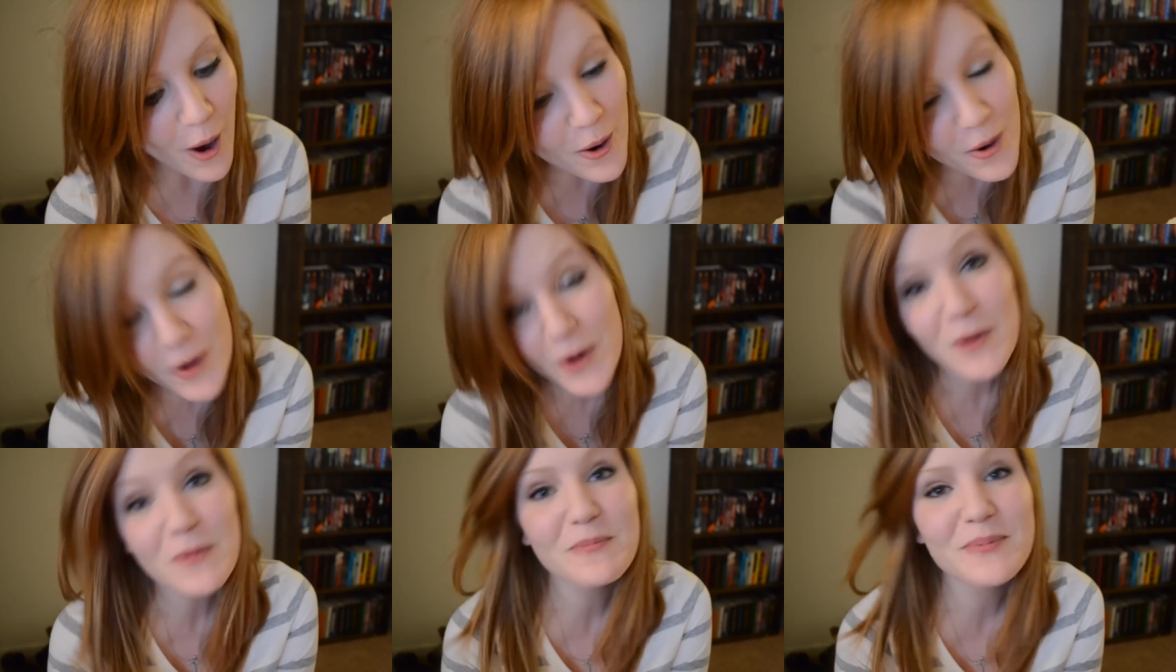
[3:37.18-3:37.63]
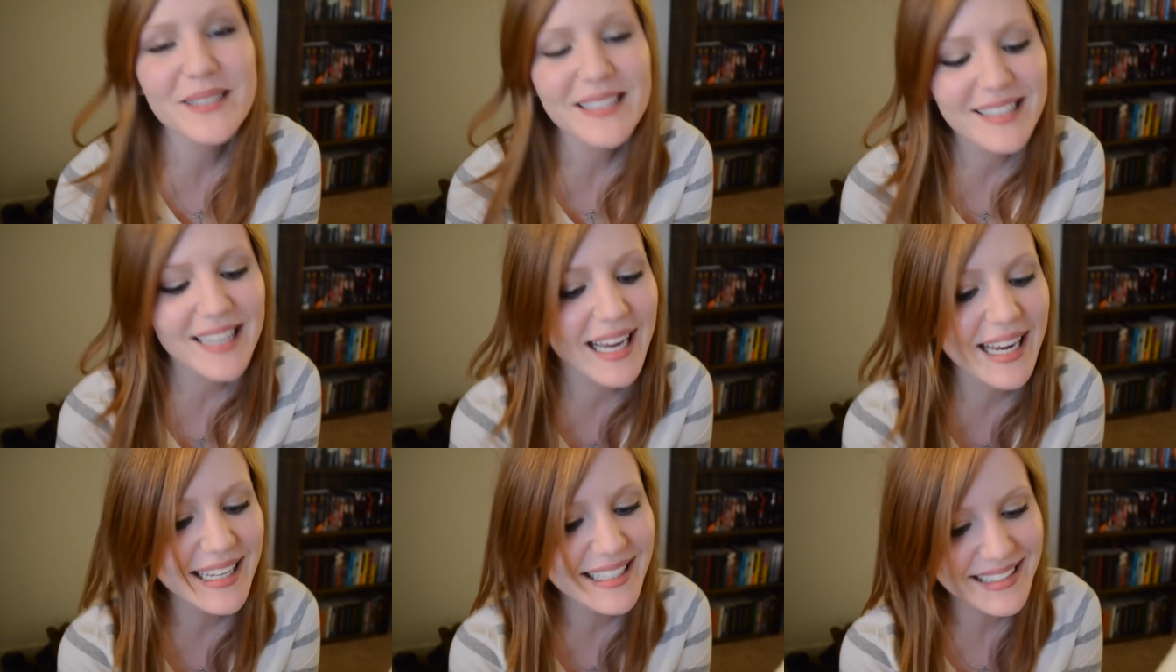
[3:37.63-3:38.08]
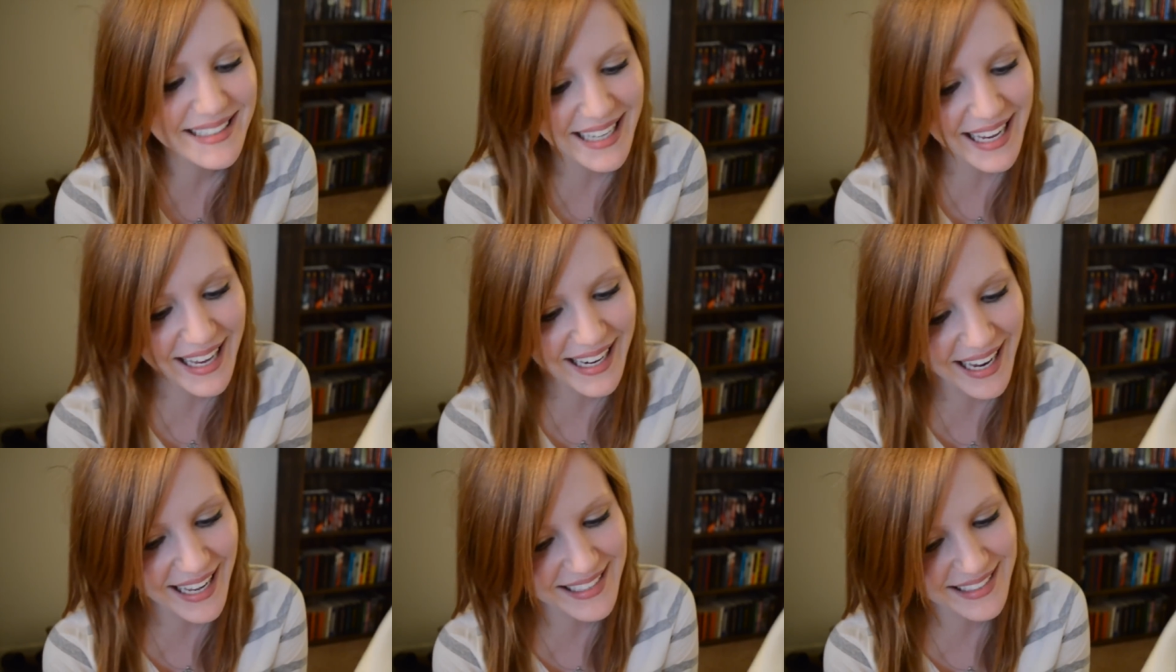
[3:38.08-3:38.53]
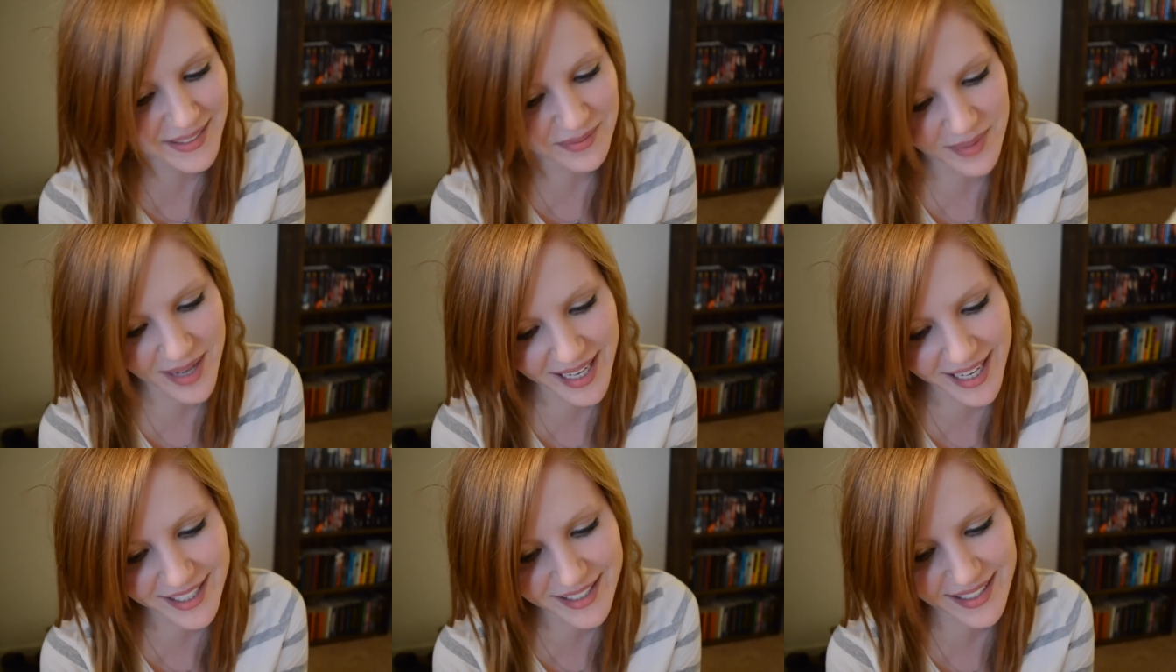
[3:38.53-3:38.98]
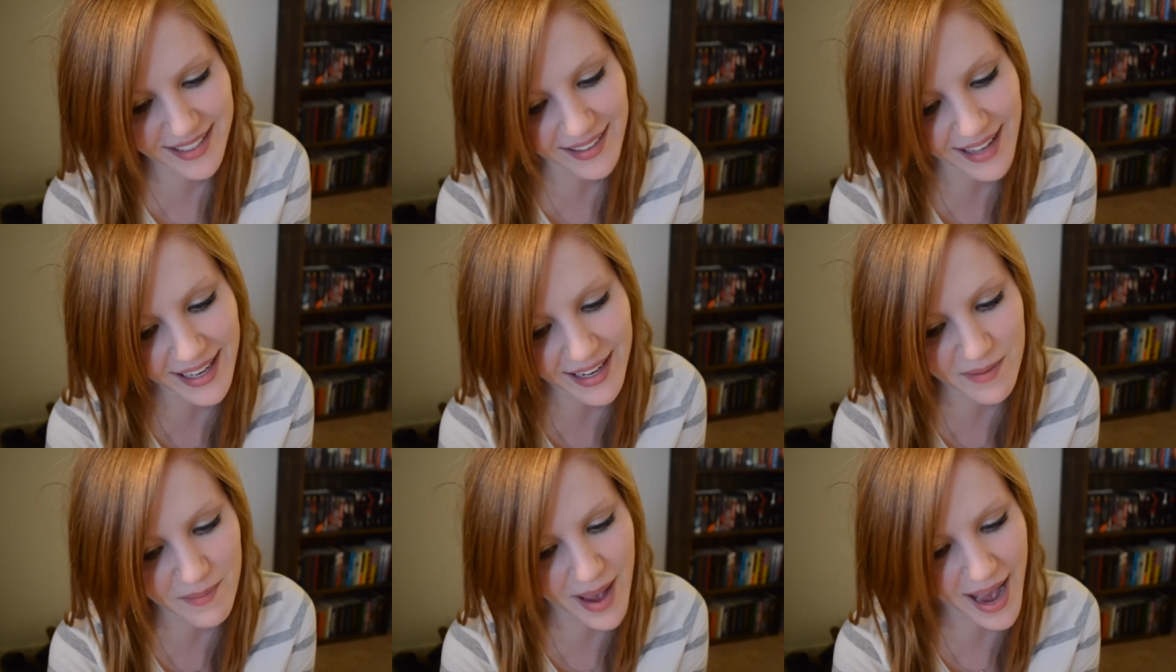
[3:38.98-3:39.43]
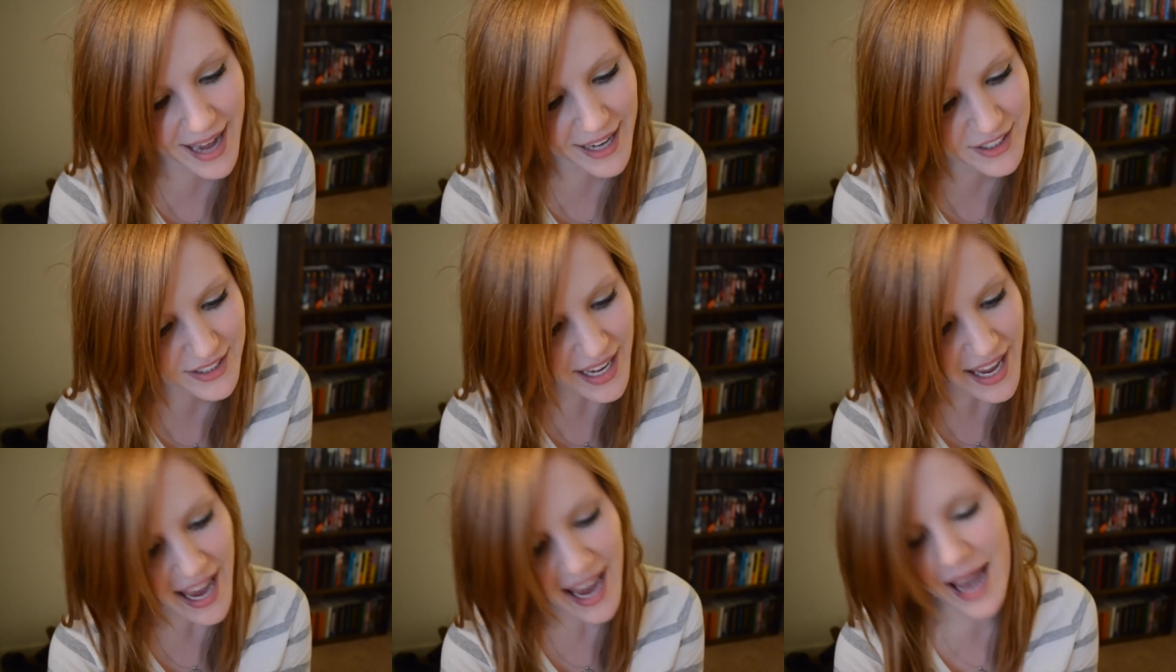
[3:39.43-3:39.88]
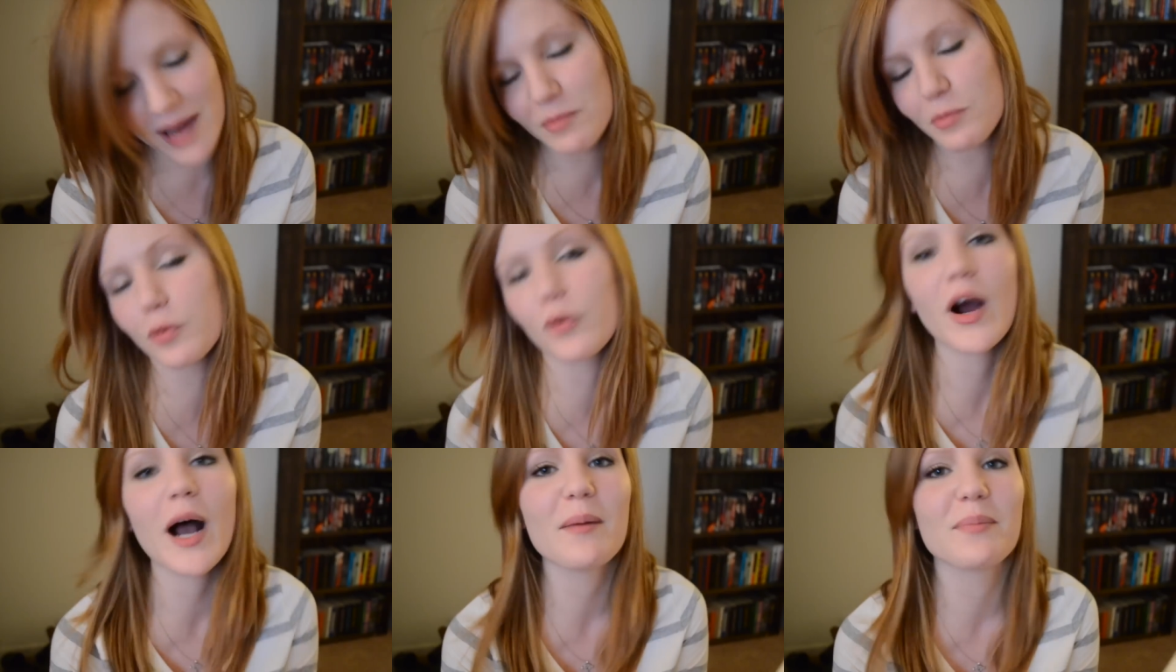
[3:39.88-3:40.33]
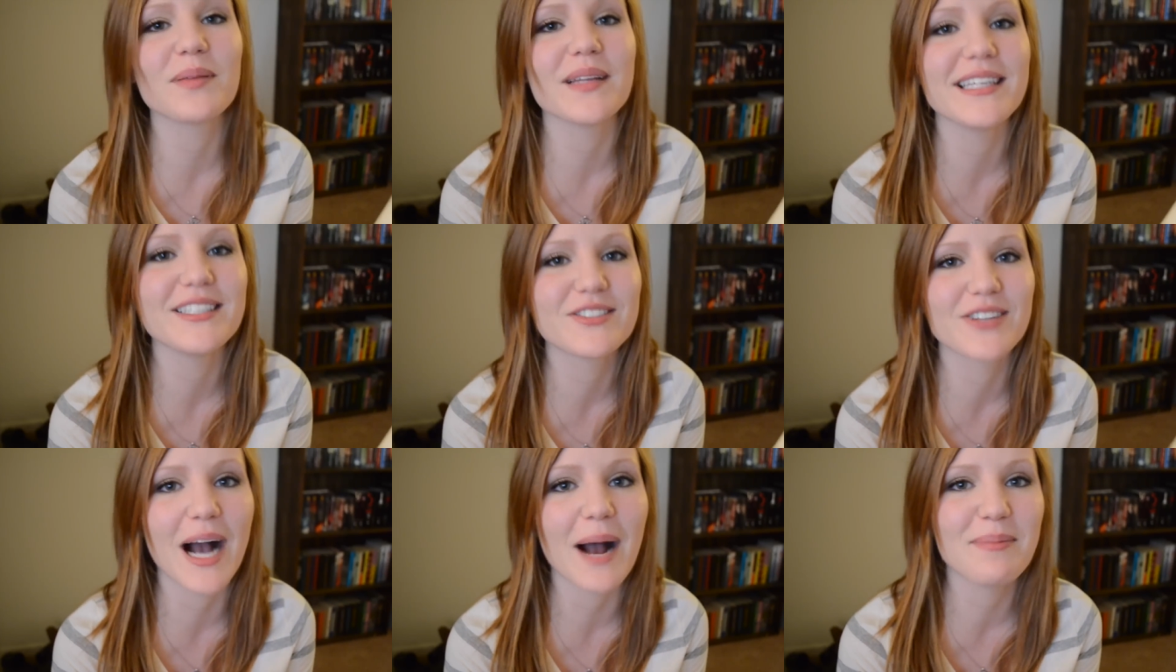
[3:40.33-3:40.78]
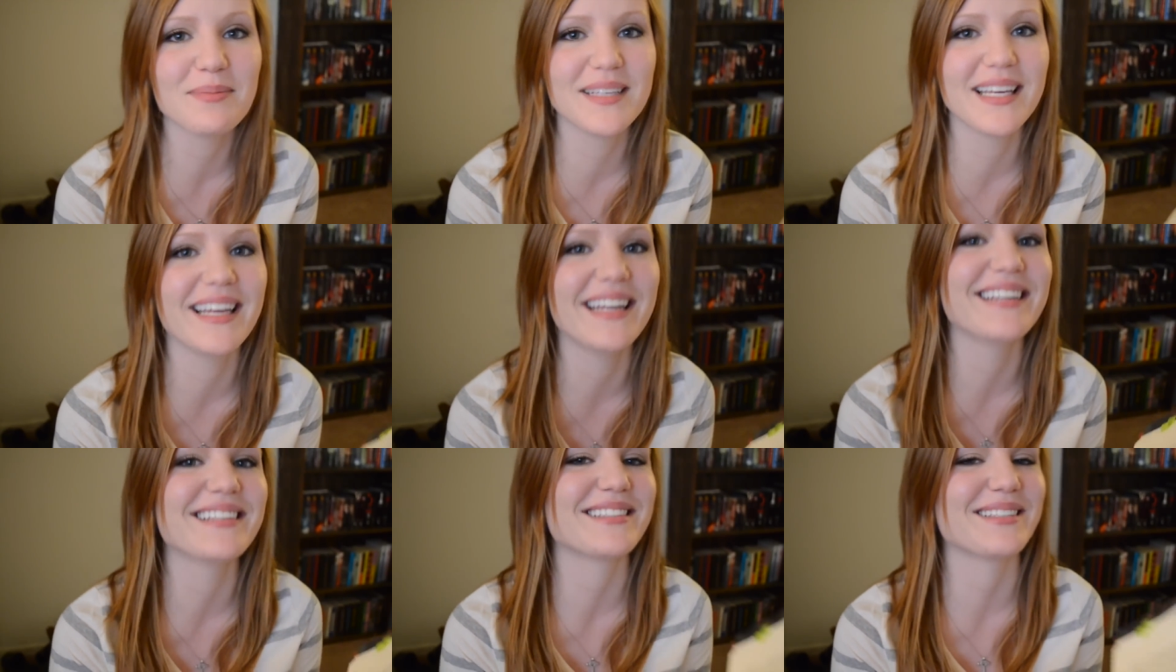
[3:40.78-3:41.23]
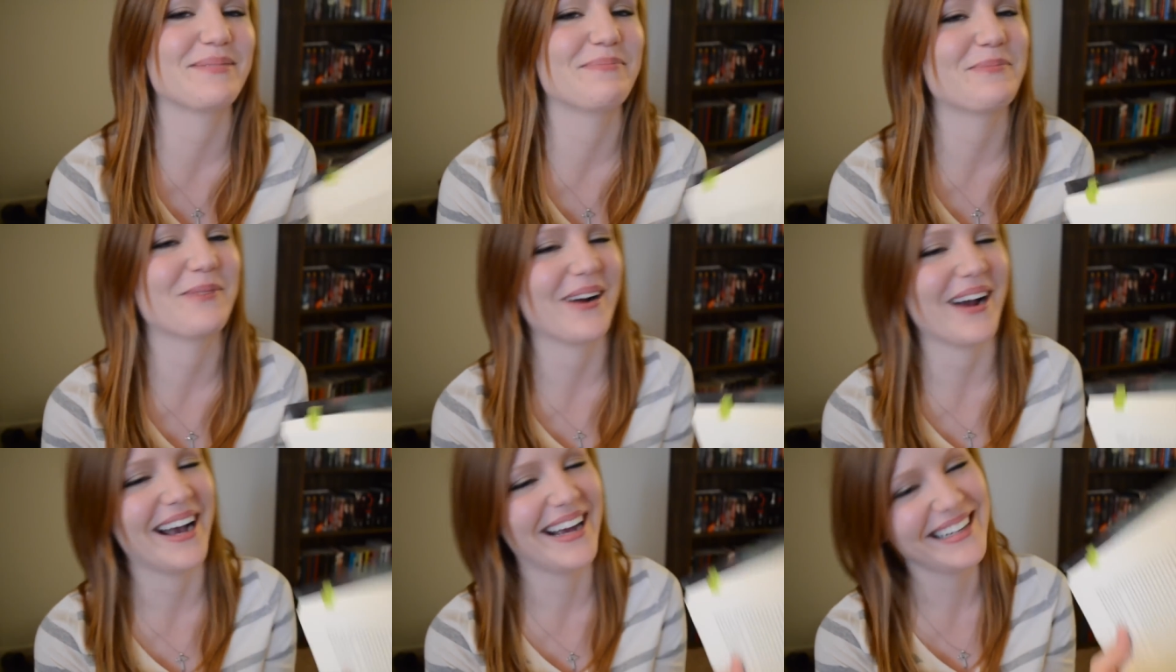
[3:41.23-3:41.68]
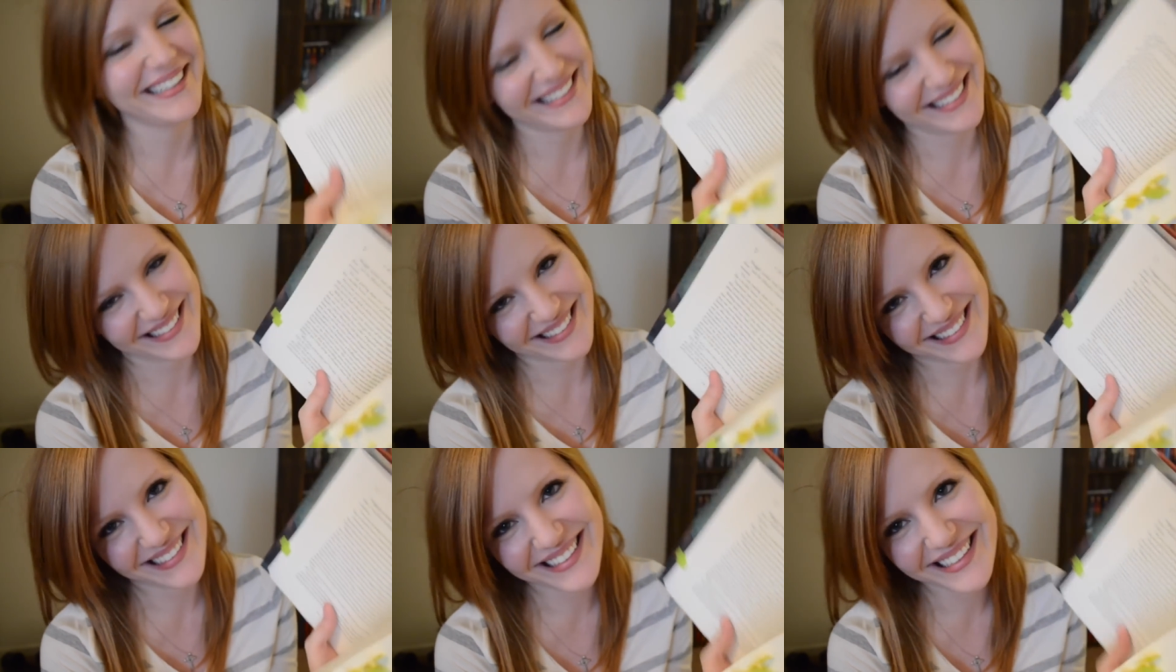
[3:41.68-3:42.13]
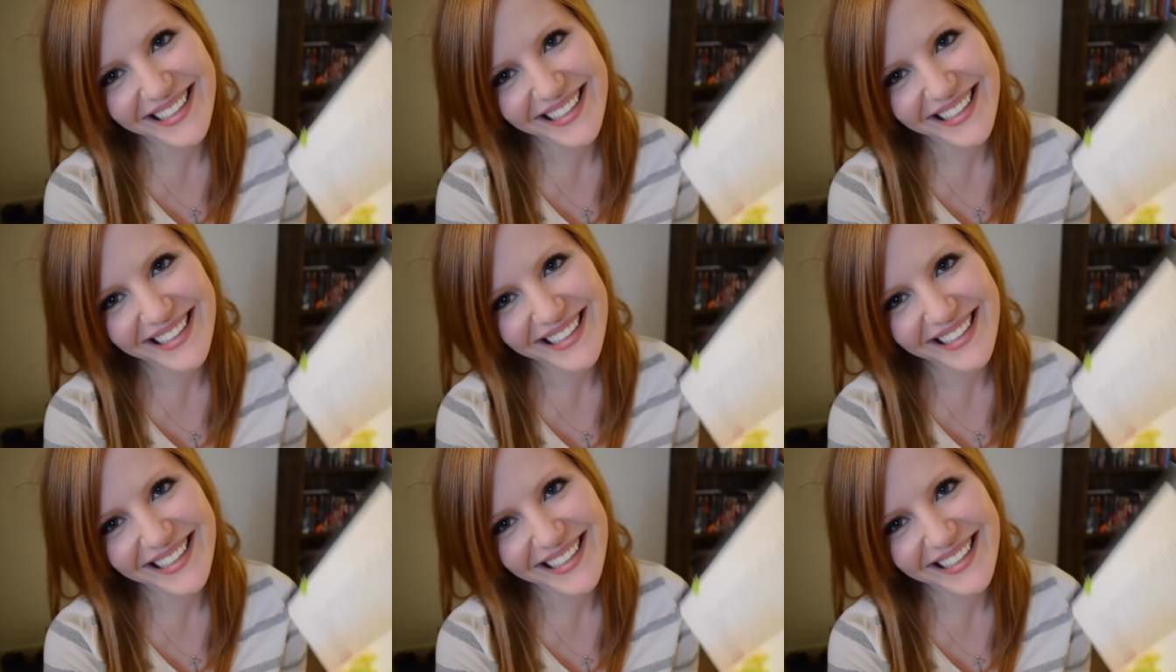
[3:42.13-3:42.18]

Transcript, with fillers: Oops, he said as he managed to light a match and promptly dropped it in surprise.